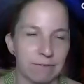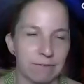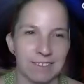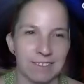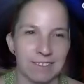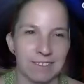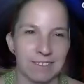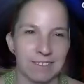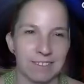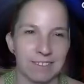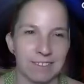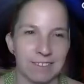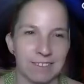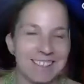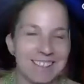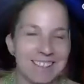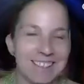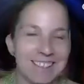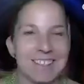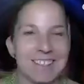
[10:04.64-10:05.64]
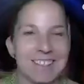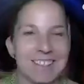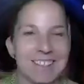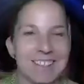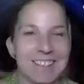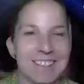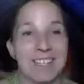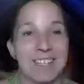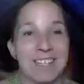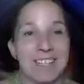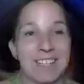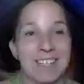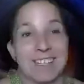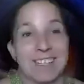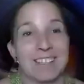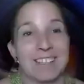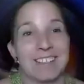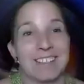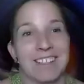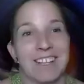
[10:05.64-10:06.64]
Like, but
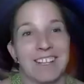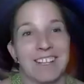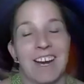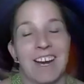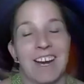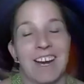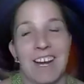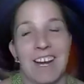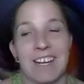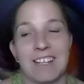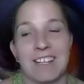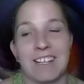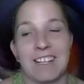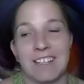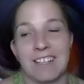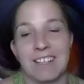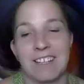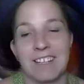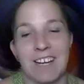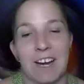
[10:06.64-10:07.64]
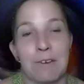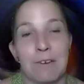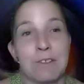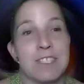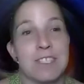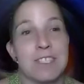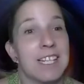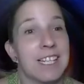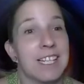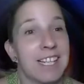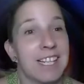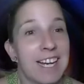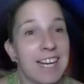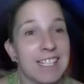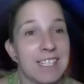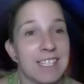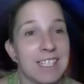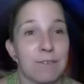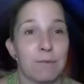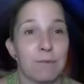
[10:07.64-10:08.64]
yeah, I was
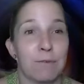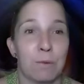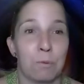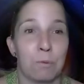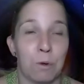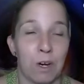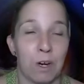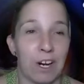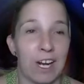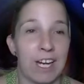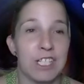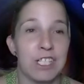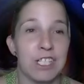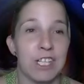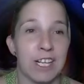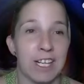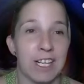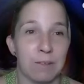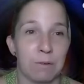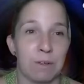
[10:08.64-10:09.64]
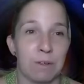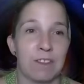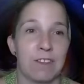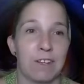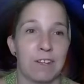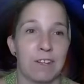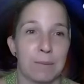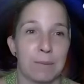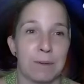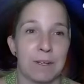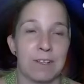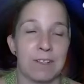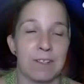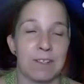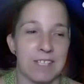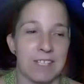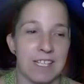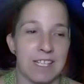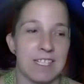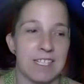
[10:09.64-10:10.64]
selective with what I shared with her because
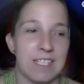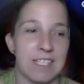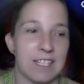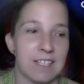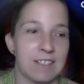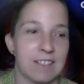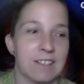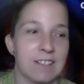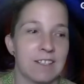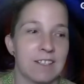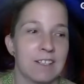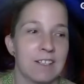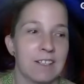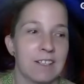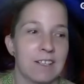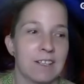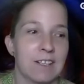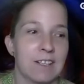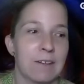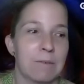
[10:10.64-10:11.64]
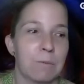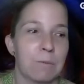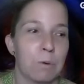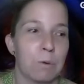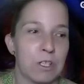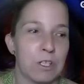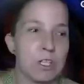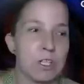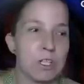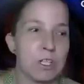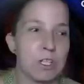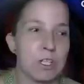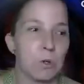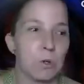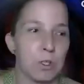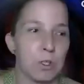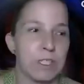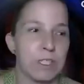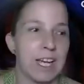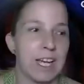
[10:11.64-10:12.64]
I didn't want to
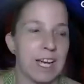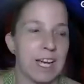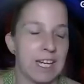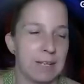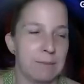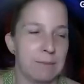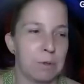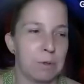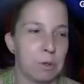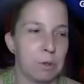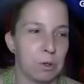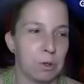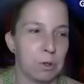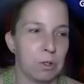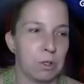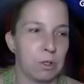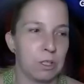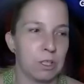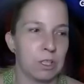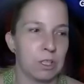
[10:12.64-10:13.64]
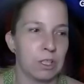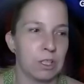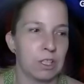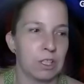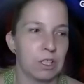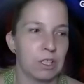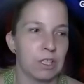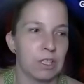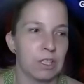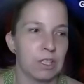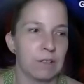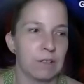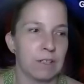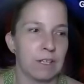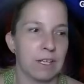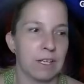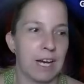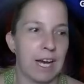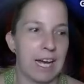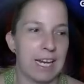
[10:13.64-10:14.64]
cause any more
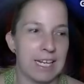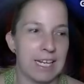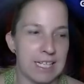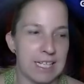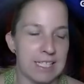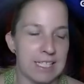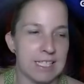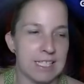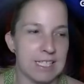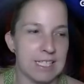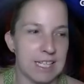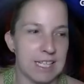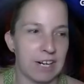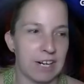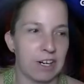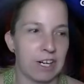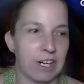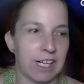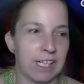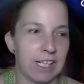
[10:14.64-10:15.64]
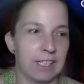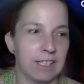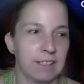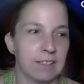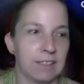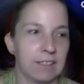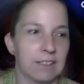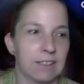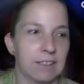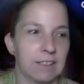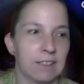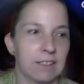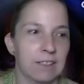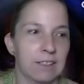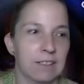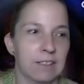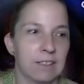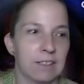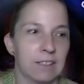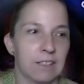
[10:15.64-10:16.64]
unnecessary,
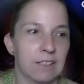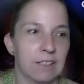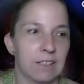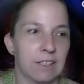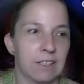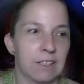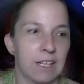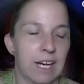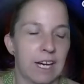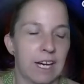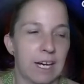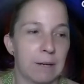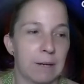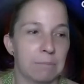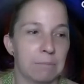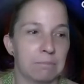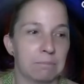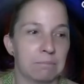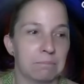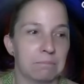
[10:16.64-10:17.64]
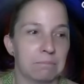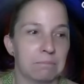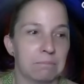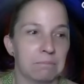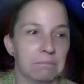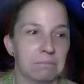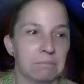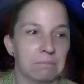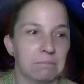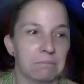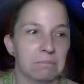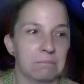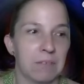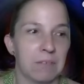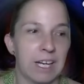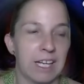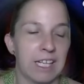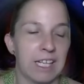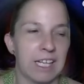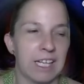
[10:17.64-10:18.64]
I
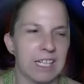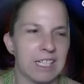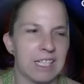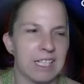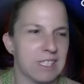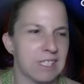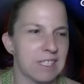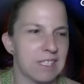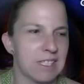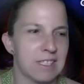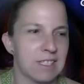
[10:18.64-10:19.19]
guess,